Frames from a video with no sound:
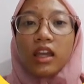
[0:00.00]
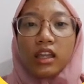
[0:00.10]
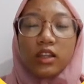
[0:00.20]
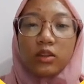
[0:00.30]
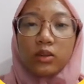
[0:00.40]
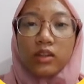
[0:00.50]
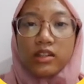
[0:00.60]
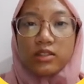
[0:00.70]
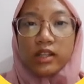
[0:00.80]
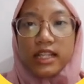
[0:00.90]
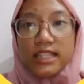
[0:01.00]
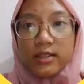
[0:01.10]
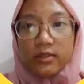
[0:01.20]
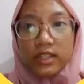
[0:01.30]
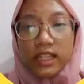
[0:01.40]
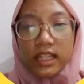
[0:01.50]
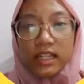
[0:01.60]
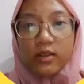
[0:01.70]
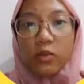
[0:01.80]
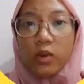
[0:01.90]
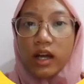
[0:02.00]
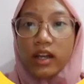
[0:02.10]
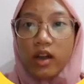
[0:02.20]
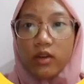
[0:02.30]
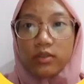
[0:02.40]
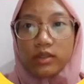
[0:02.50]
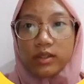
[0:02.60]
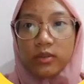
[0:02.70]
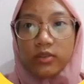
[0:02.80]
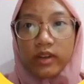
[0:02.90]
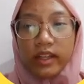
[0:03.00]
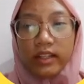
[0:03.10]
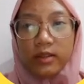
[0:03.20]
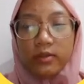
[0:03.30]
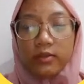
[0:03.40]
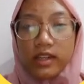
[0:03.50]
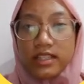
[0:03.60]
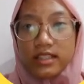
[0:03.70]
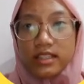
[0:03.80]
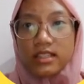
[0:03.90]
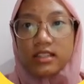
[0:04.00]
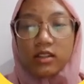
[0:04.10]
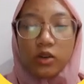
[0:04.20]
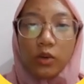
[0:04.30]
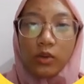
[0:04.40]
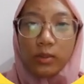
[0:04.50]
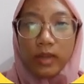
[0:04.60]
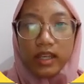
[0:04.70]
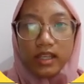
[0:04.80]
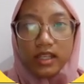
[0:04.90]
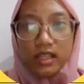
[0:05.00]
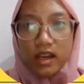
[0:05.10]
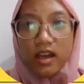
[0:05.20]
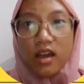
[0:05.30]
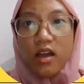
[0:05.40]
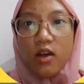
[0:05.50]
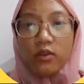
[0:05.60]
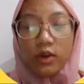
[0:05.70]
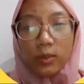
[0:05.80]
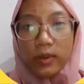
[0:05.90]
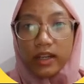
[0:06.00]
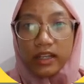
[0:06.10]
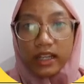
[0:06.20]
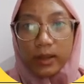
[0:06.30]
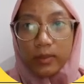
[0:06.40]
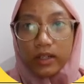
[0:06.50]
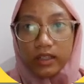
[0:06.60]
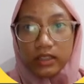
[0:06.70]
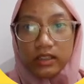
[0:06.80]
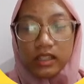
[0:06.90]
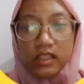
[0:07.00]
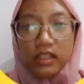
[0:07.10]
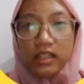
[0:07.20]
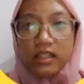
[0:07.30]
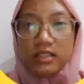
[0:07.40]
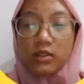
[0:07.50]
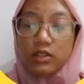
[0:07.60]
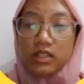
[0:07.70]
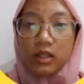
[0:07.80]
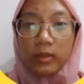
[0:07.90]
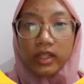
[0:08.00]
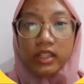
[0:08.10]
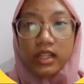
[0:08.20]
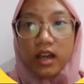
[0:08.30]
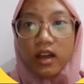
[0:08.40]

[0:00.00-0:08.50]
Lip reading: In 2017, one of the fastest growing media for branding and marketing is social media.